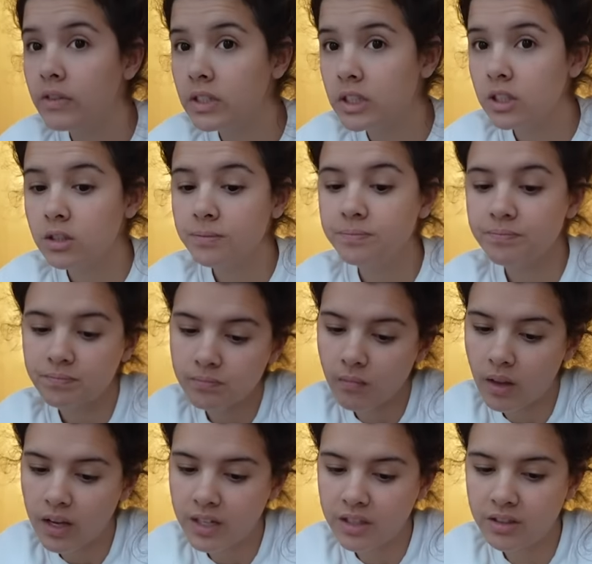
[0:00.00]
I figured
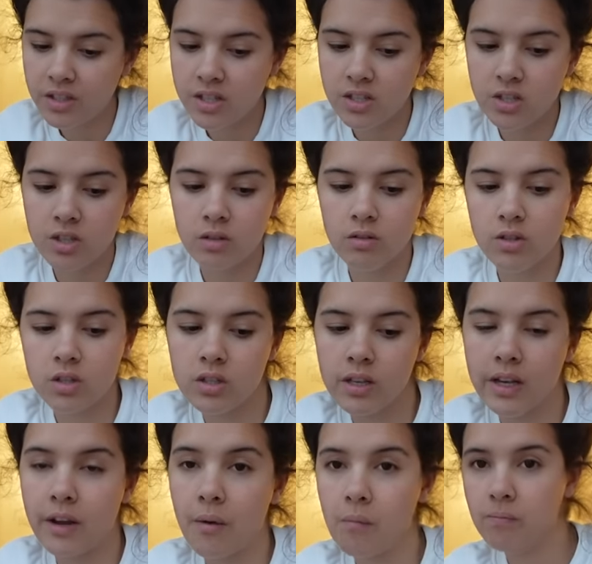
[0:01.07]
I'd eat this, so just
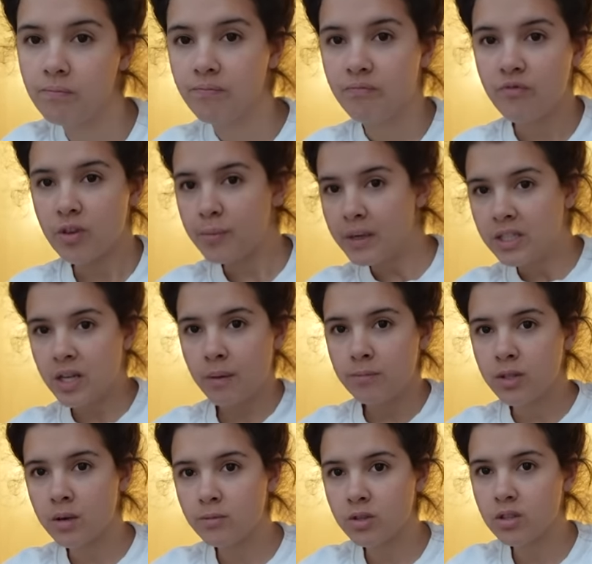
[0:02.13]
like fill my
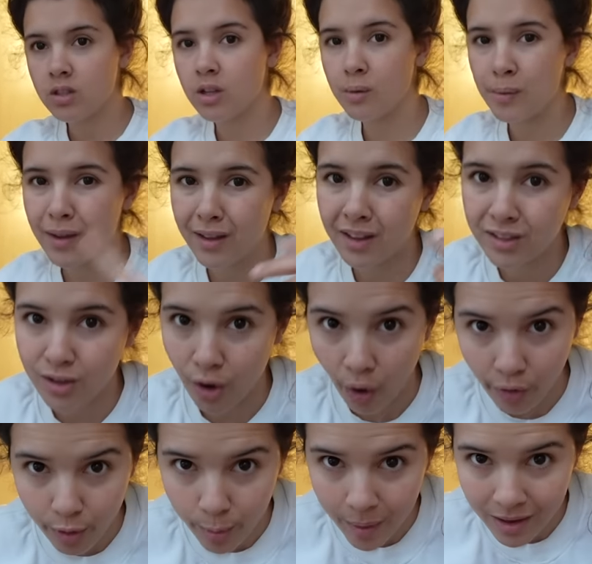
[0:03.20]
tum-tum just a little bit. It's
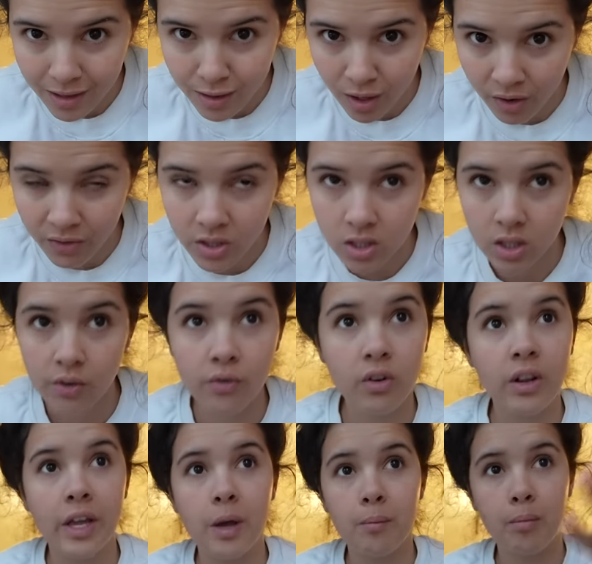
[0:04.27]
not the best, obviously, for
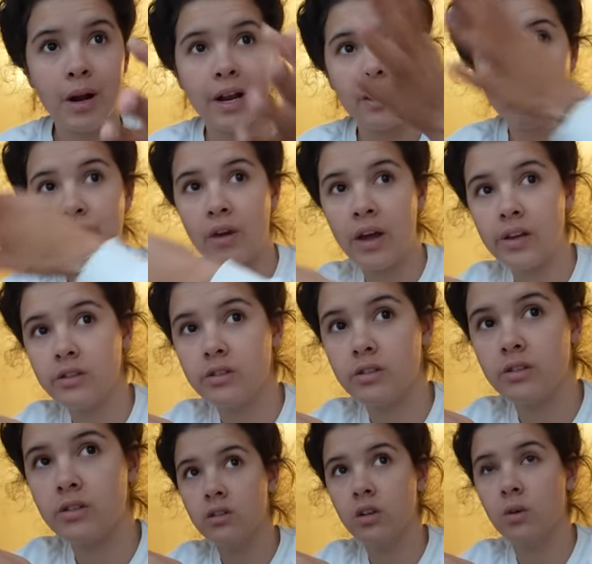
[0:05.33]
like a breakfast.
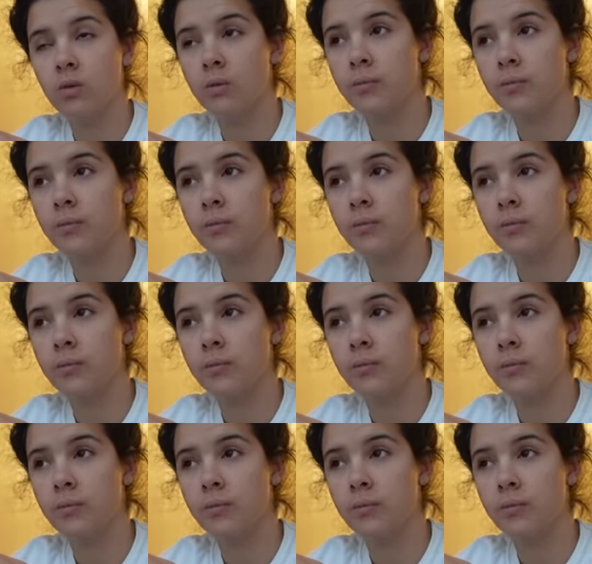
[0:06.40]
No,